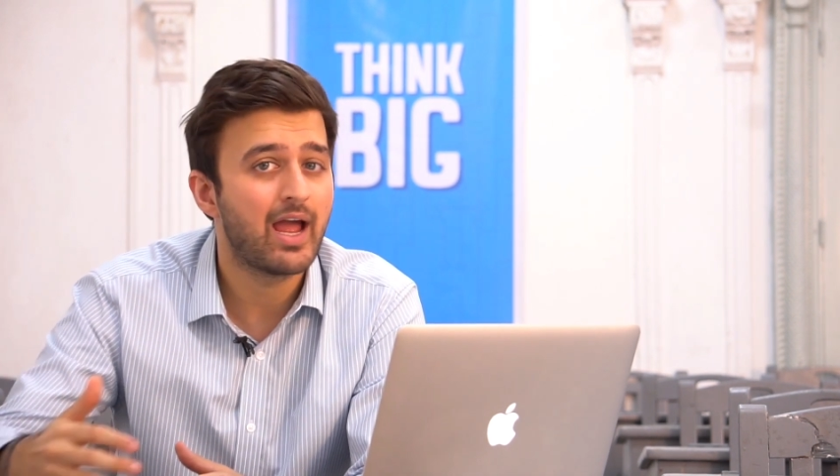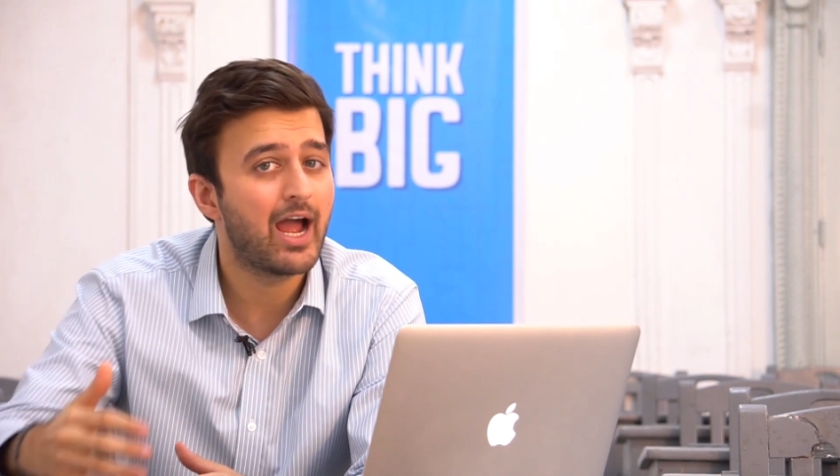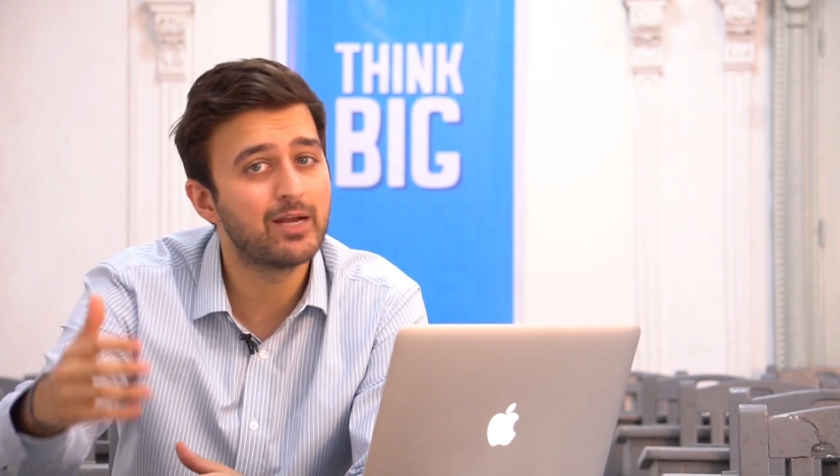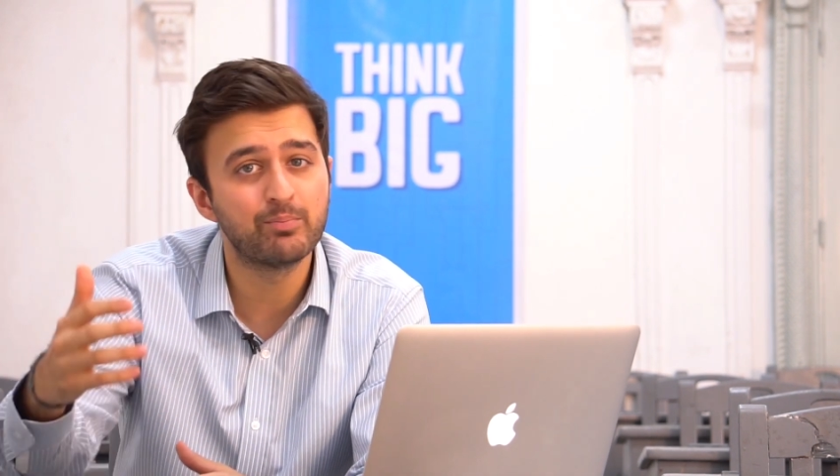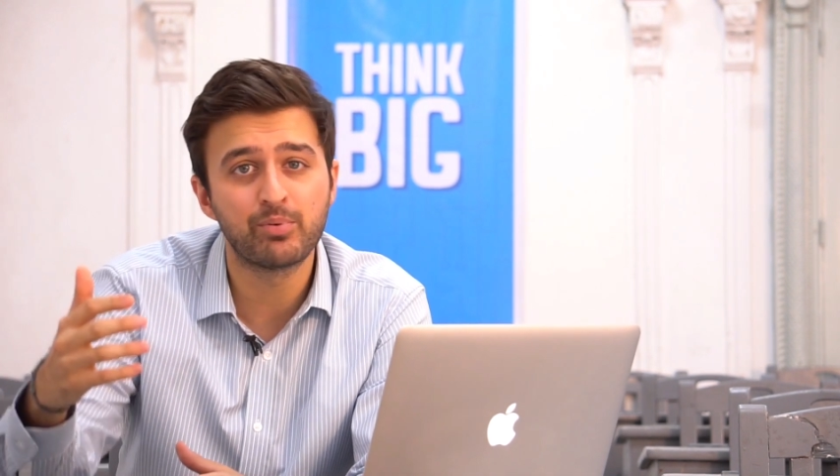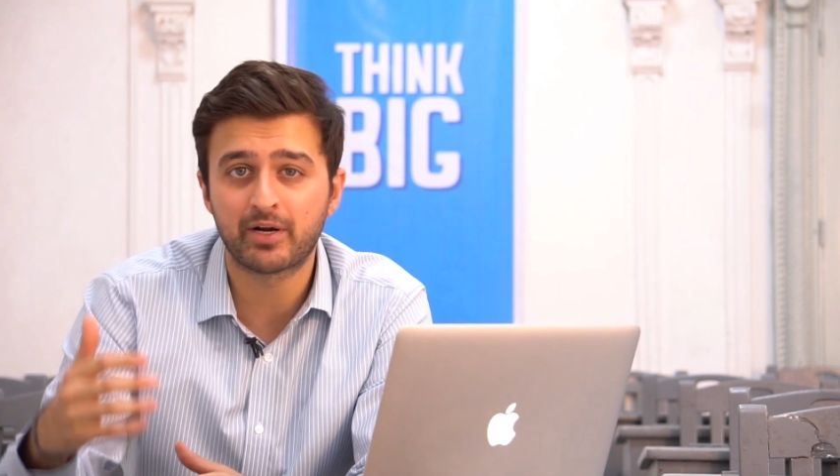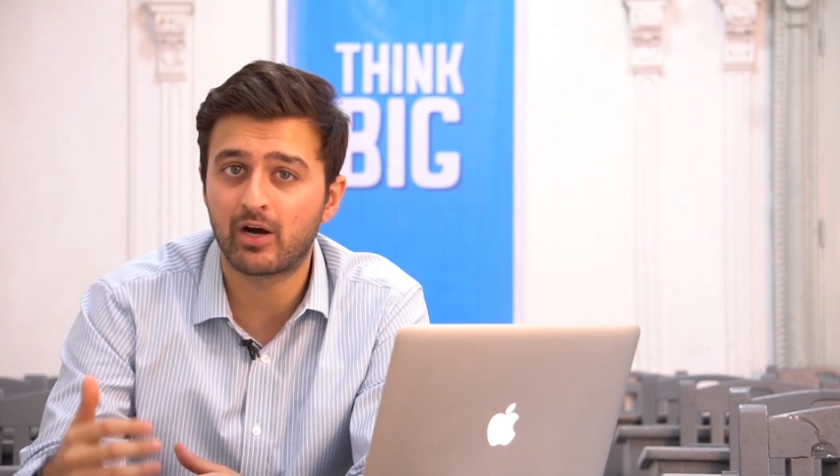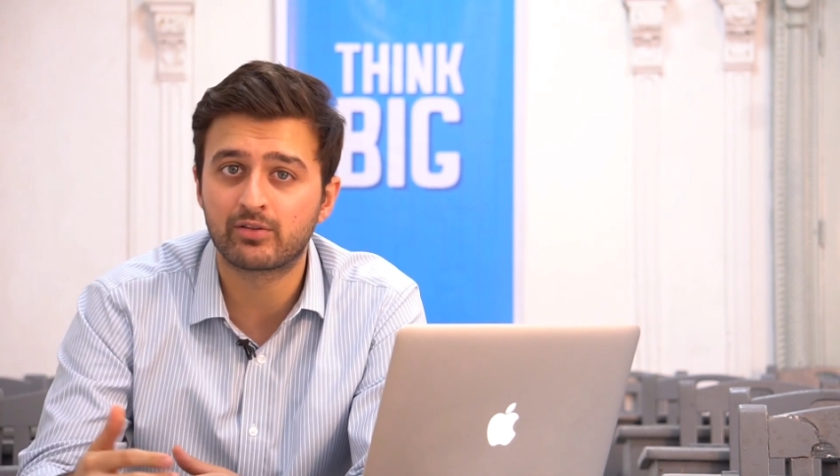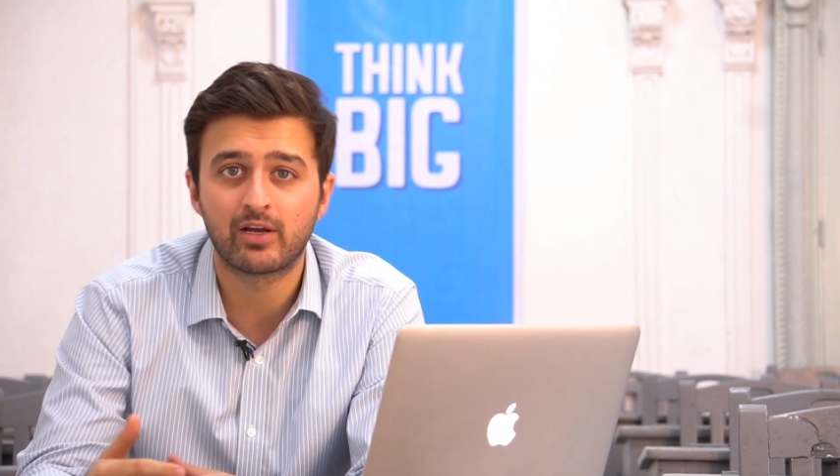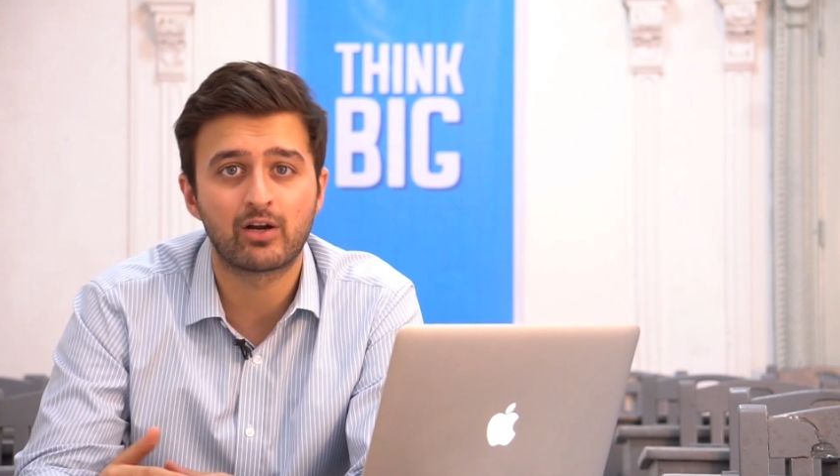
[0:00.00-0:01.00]
and put it
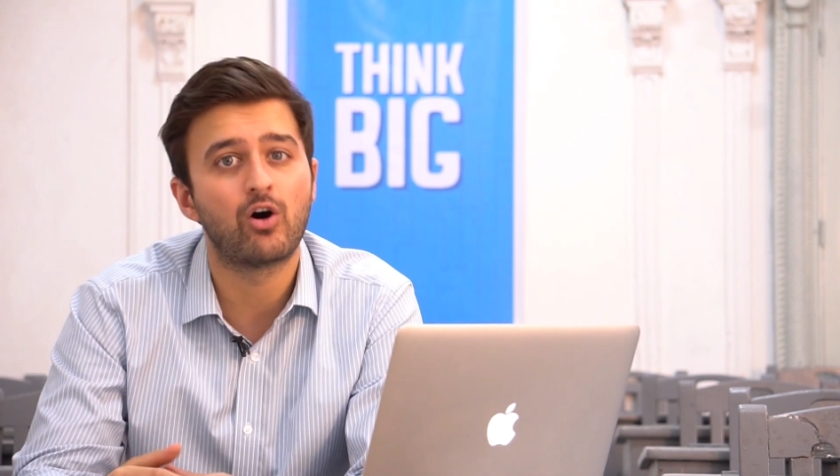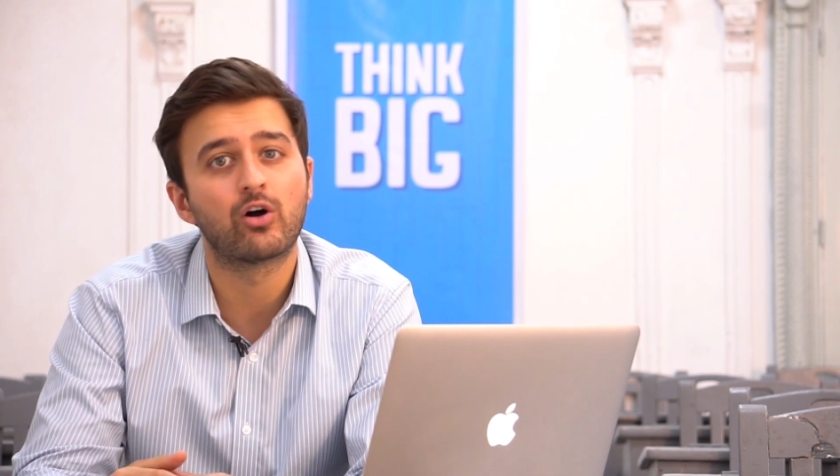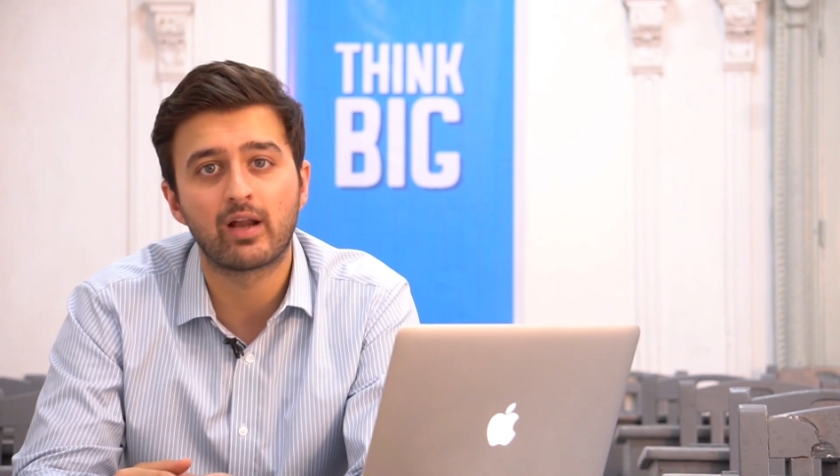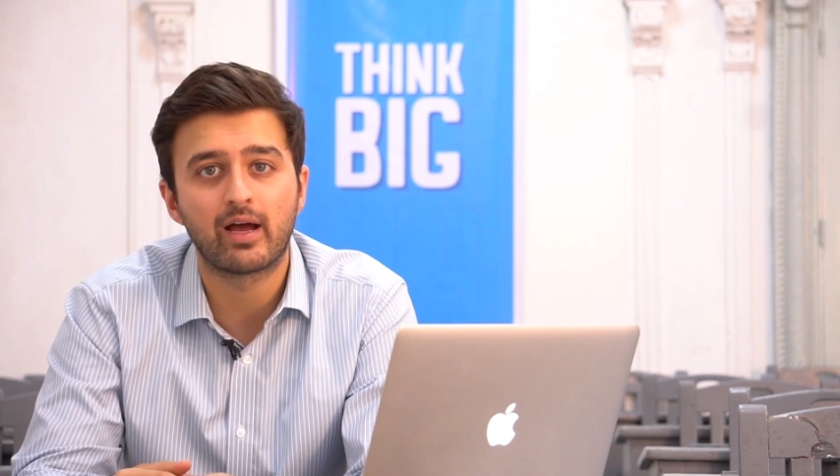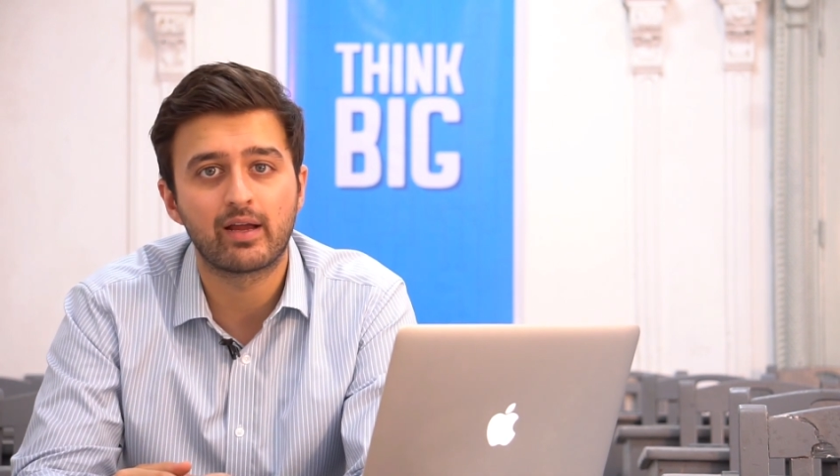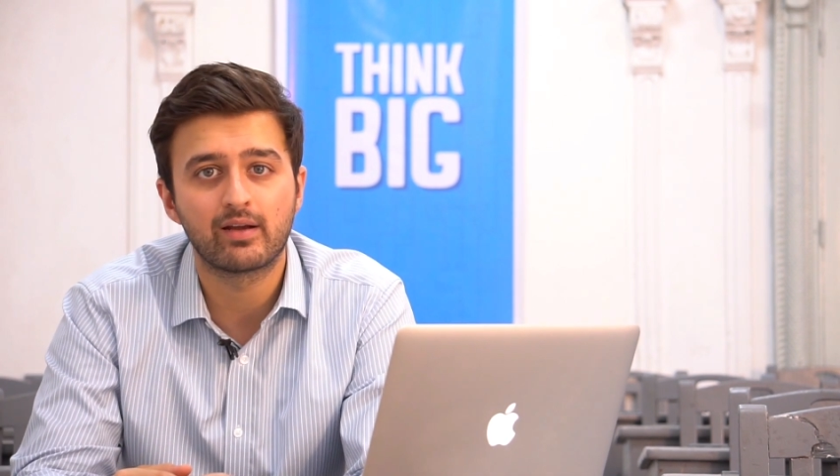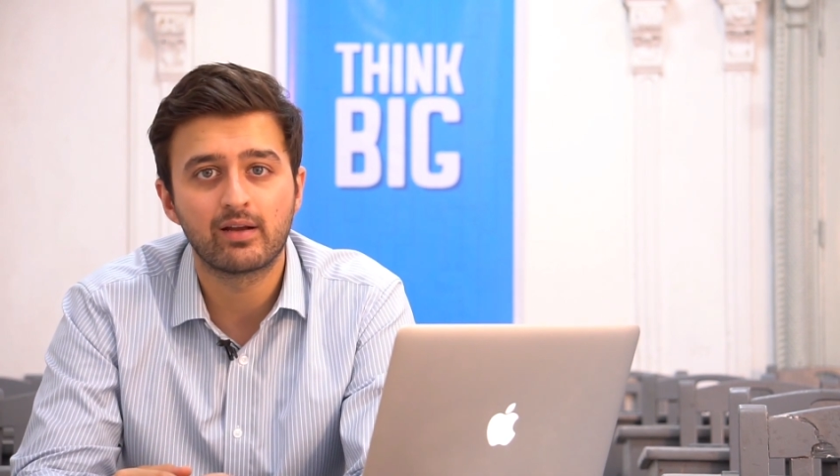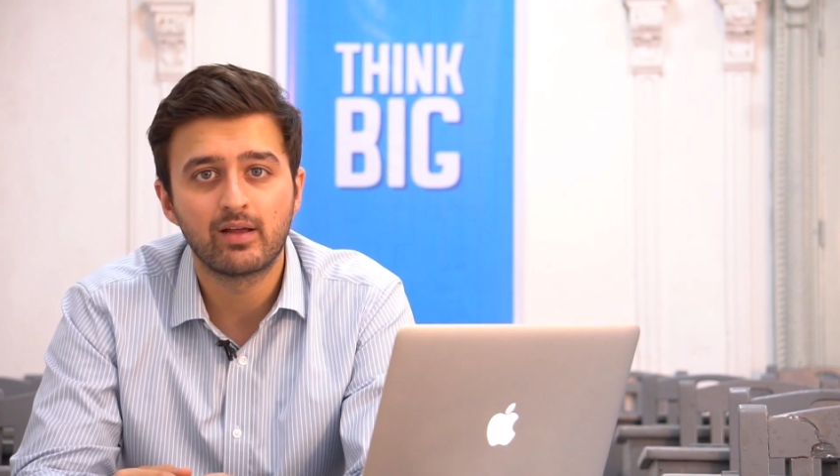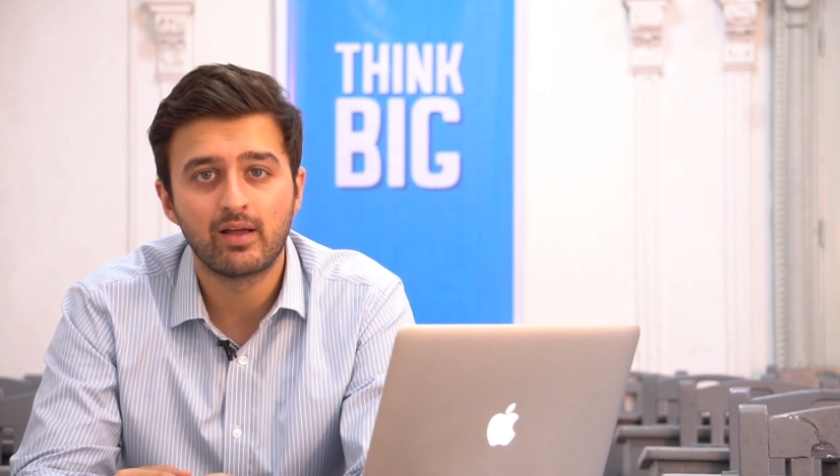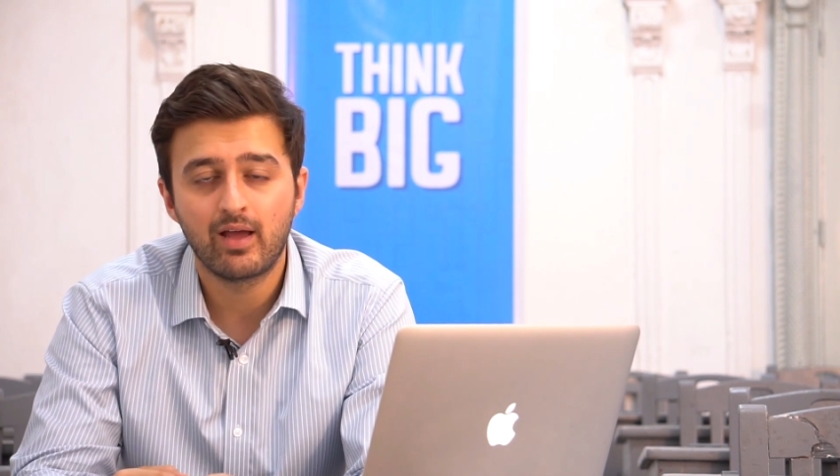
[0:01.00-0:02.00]
out there online.
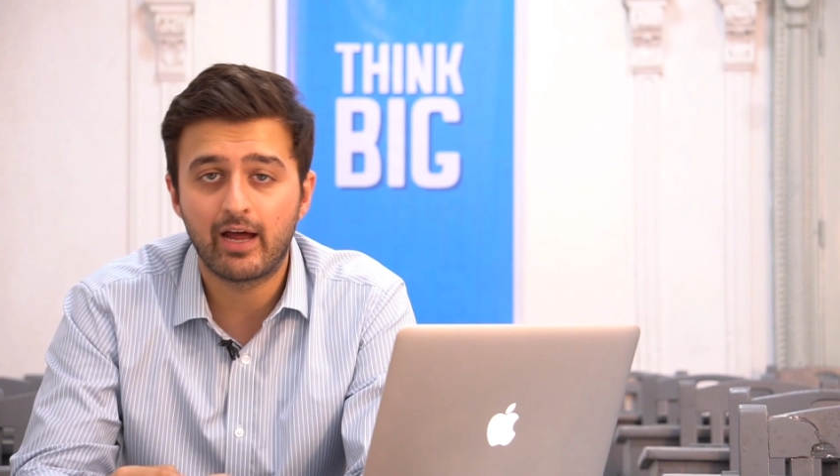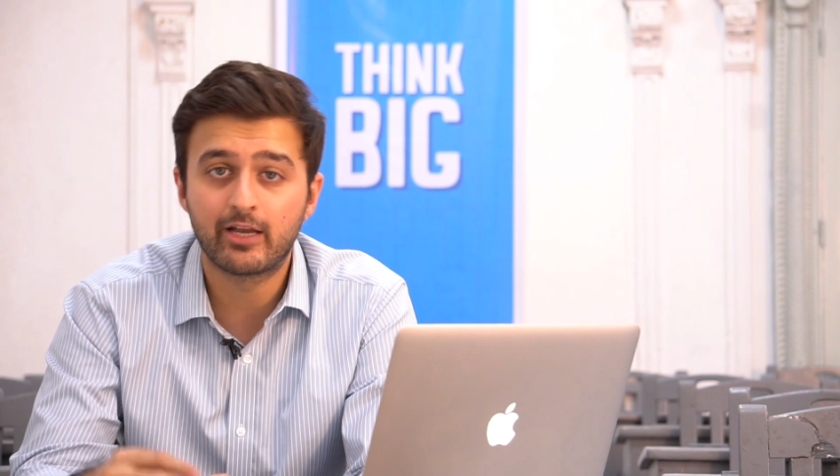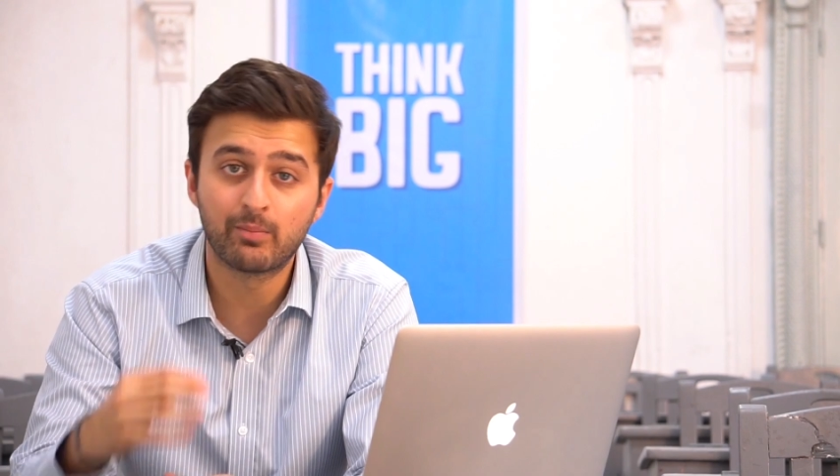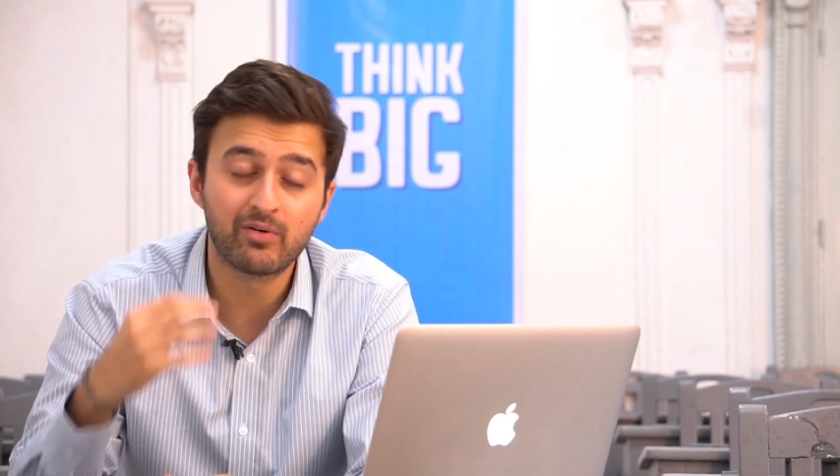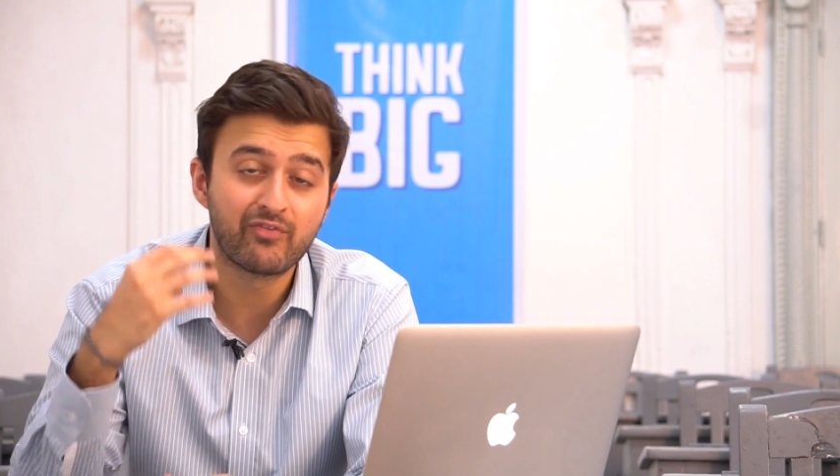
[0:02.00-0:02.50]
And number